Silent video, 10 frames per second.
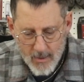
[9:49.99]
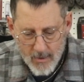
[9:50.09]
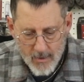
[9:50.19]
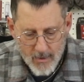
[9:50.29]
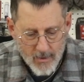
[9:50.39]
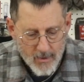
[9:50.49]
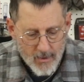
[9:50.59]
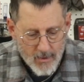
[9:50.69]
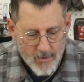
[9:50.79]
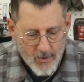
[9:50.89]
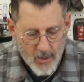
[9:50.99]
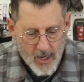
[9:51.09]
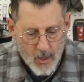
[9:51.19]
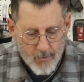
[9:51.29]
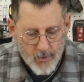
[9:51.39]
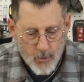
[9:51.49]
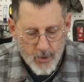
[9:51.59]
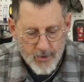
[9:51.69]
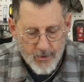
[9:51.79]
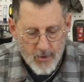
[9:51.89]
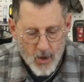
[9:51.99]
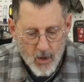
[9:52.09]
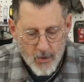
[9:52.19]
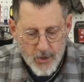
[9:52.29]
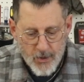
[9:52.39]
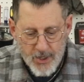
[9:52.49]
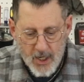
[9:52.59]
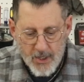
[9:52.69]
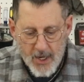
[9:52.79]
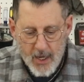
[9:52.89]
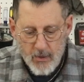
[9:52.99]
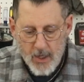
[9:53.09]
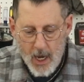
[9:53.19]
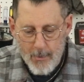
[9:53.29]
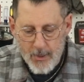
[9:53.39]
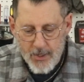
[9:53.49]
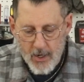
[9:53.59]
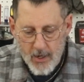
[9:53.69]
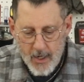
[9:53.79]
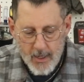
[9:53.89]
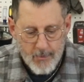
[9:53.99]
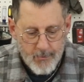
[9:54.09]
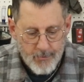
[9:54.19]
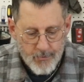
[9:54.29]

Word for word: Uh, very helpful with all your detailed commentary.